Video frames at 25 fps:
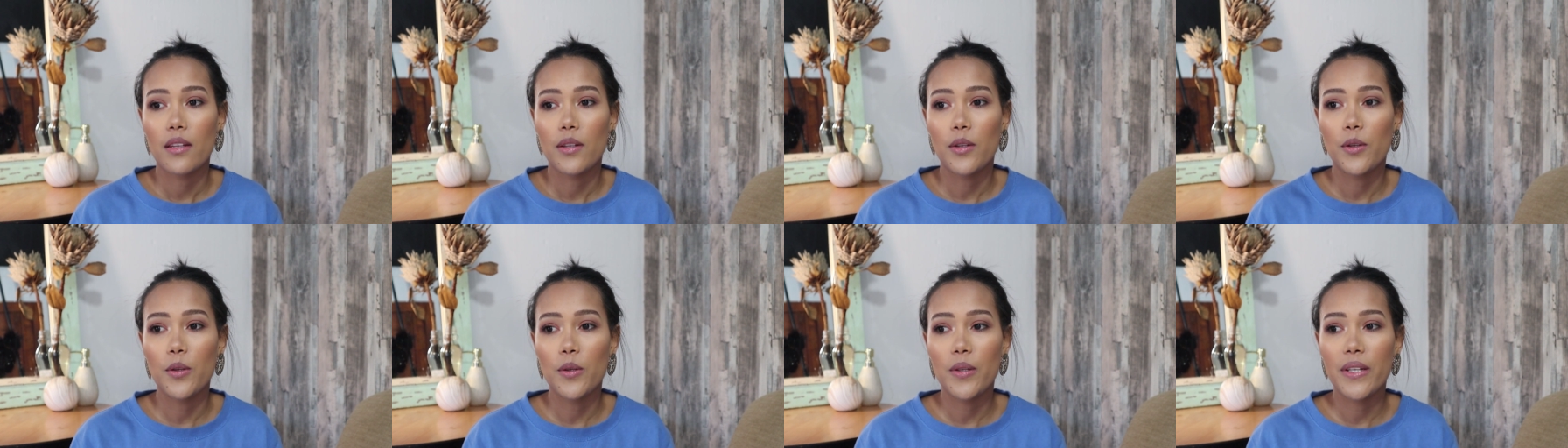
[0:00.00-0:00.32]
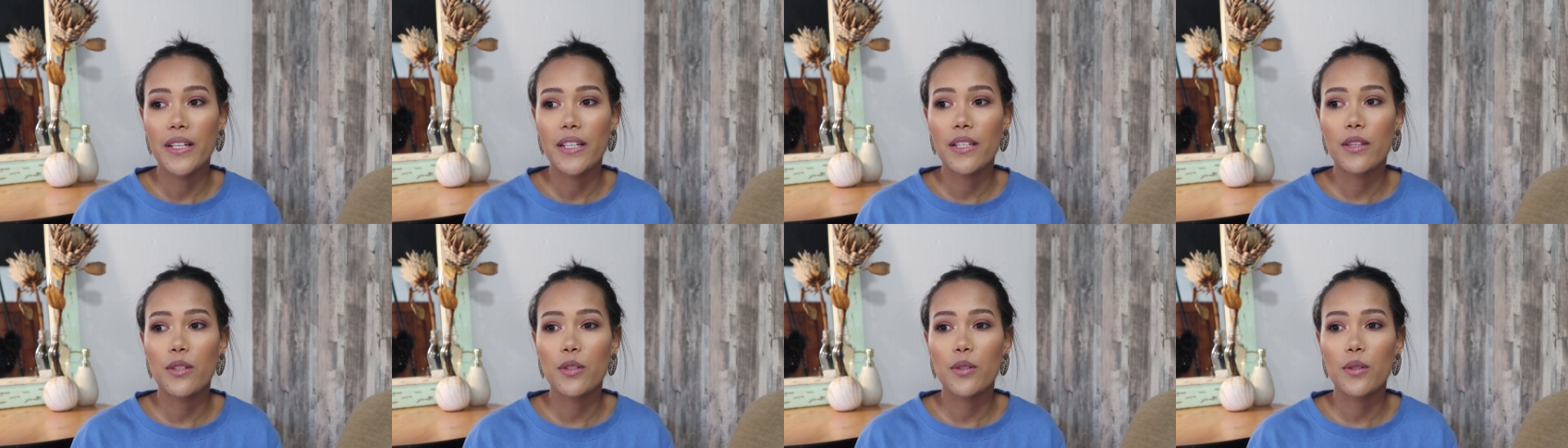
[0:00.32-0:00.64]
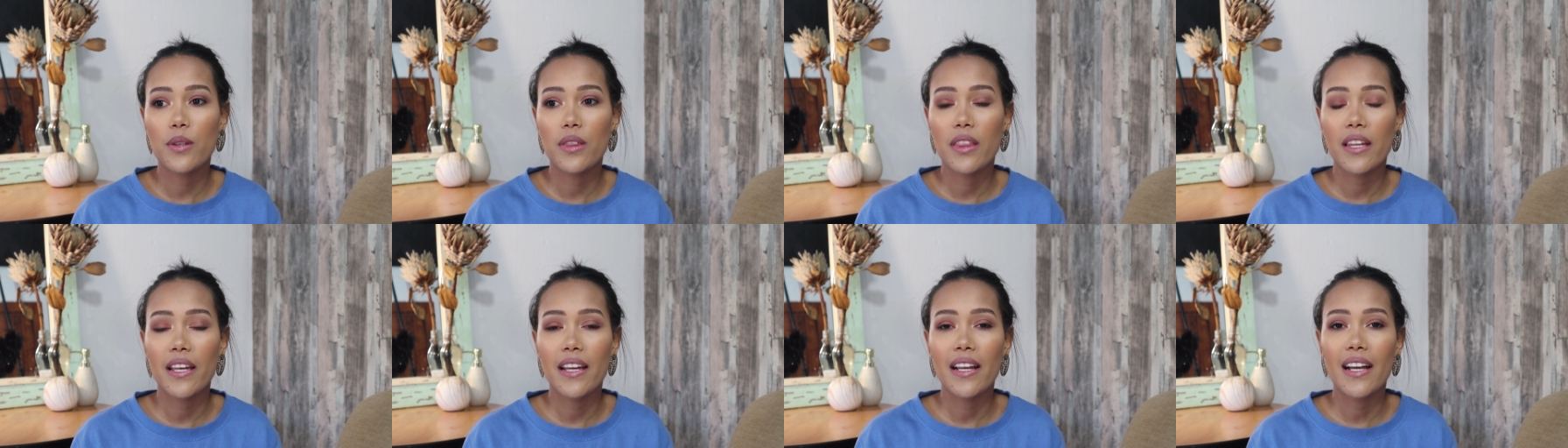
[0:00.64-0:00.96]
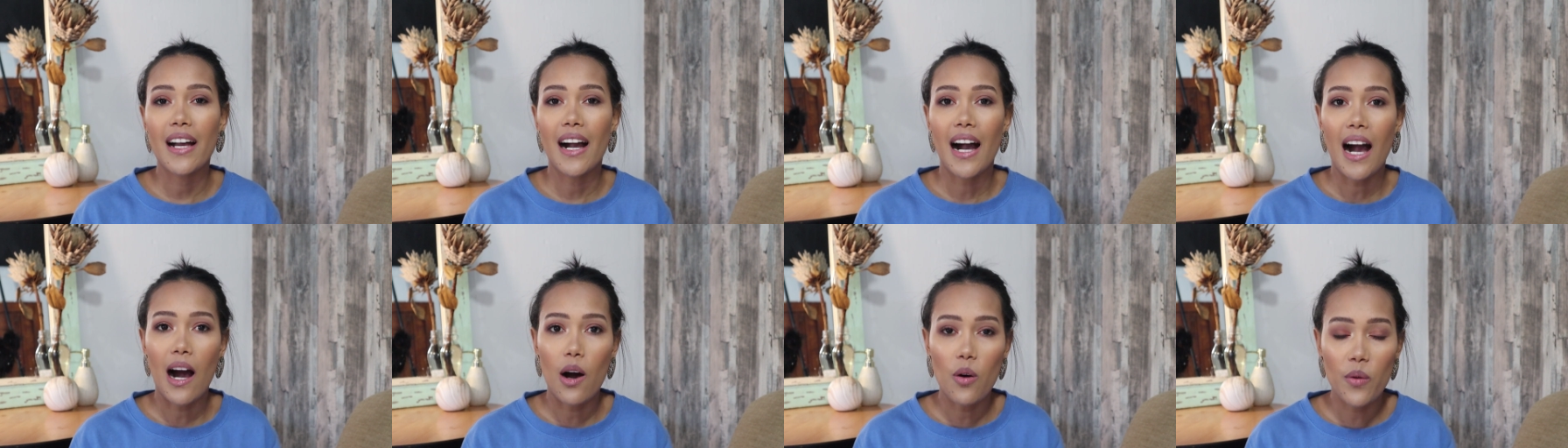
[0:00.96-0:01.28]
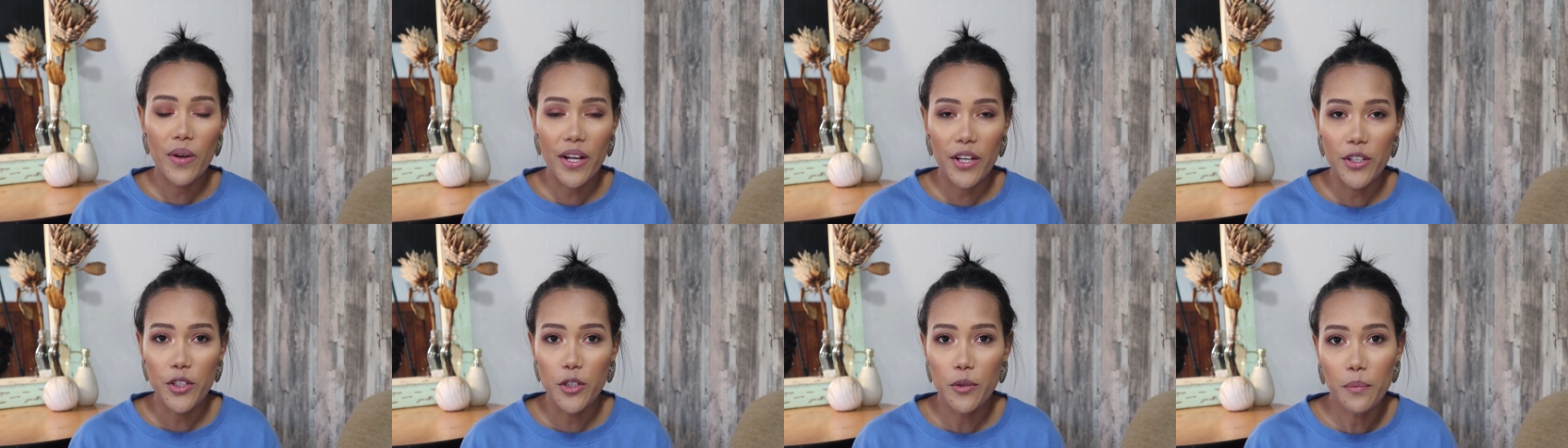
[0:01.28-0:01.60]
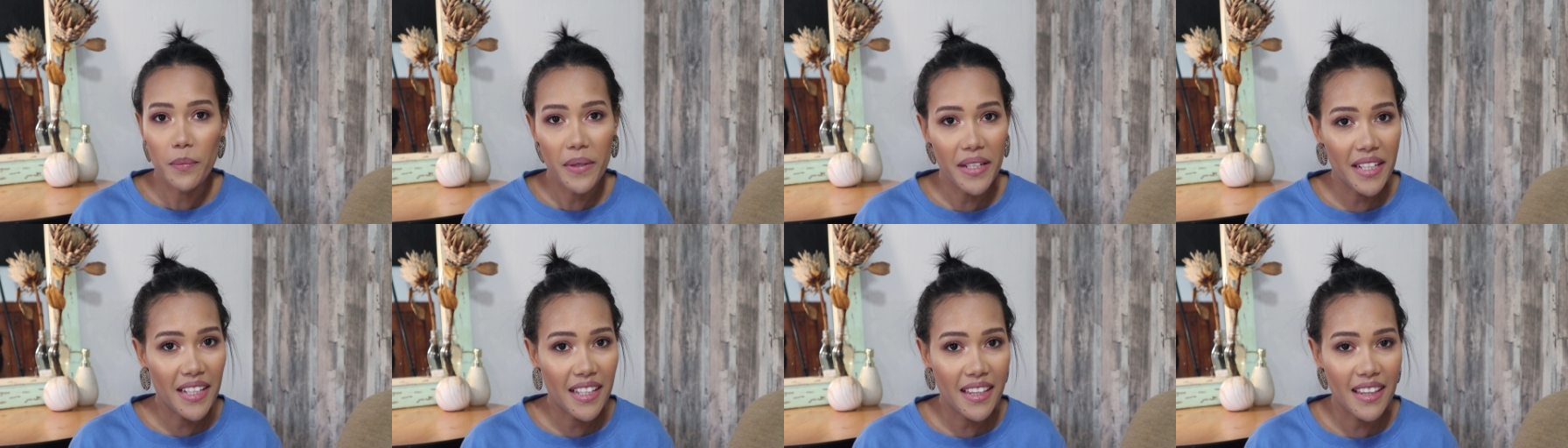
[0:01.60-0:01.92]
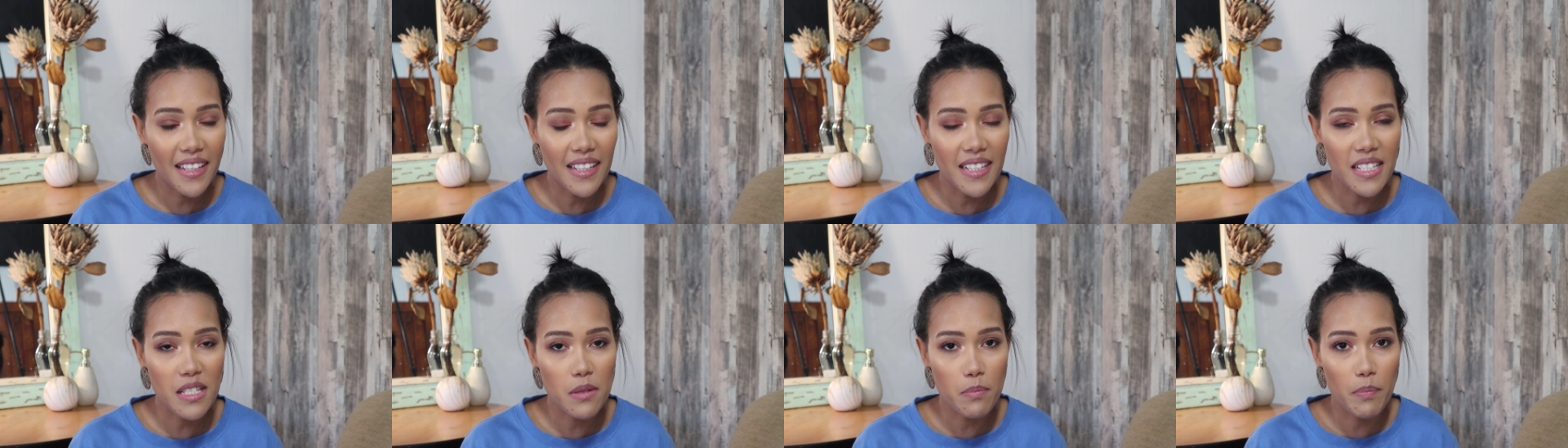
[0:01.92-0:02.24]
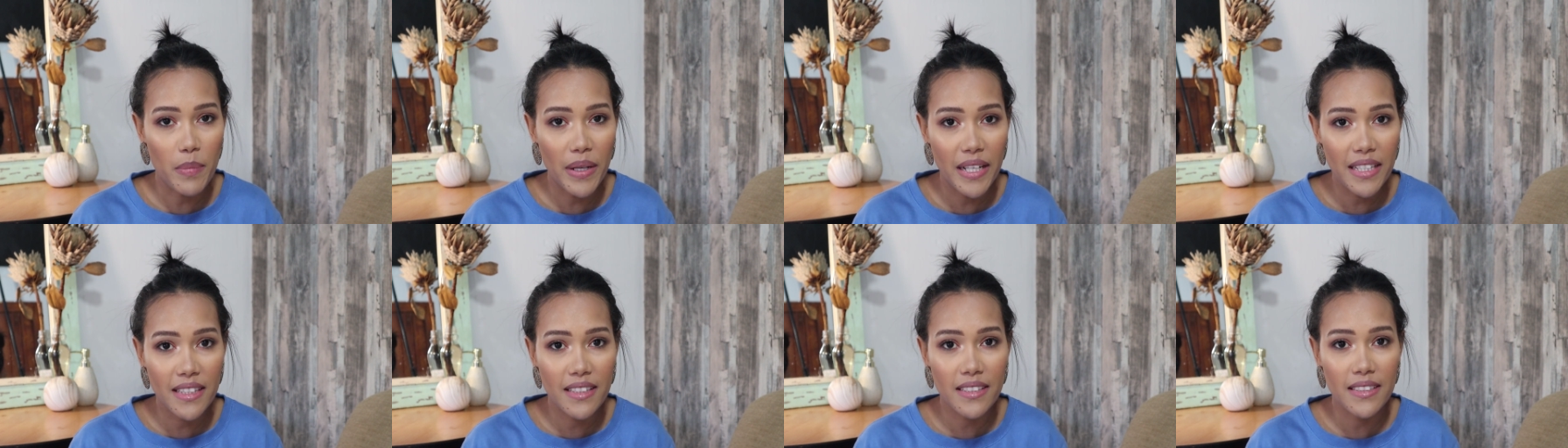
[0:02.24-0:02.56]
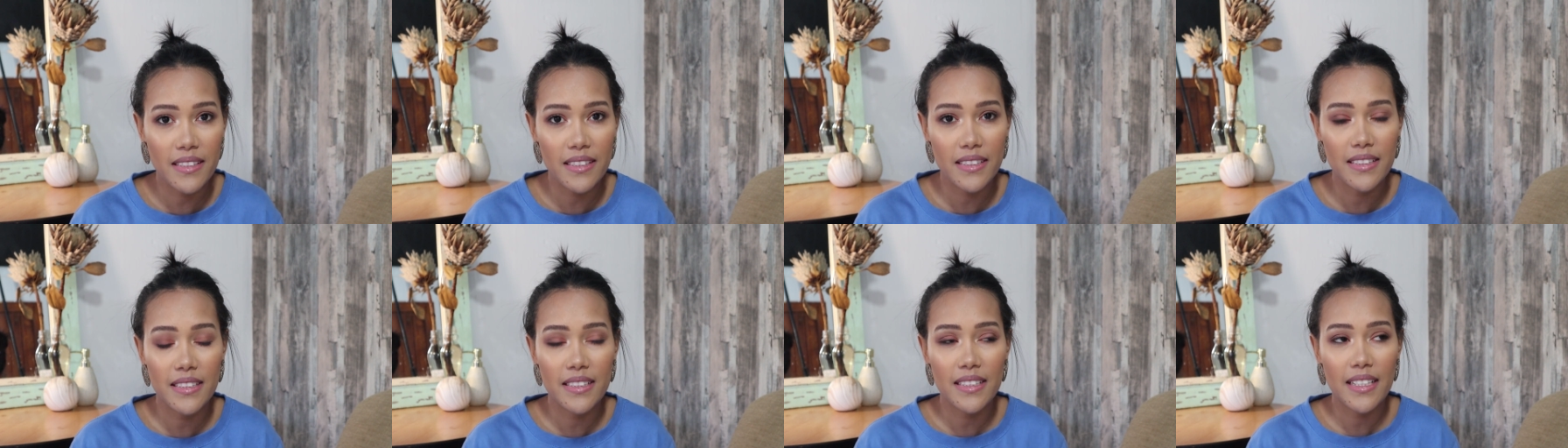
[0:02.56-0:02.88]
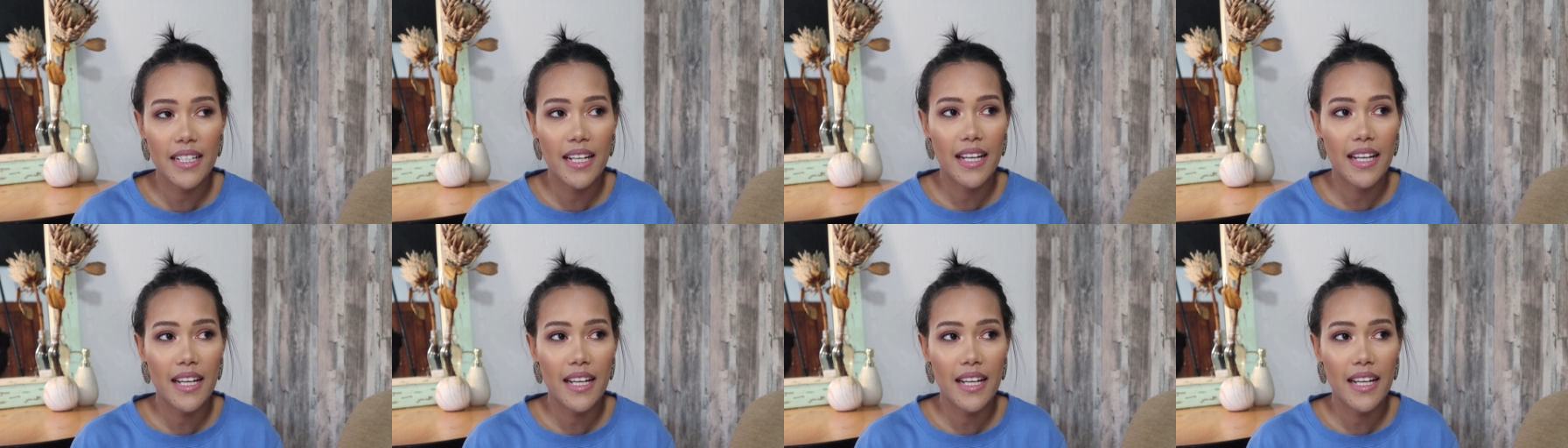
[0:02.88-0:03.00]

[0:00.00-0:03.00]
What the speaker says: You need to think, how can you make things better?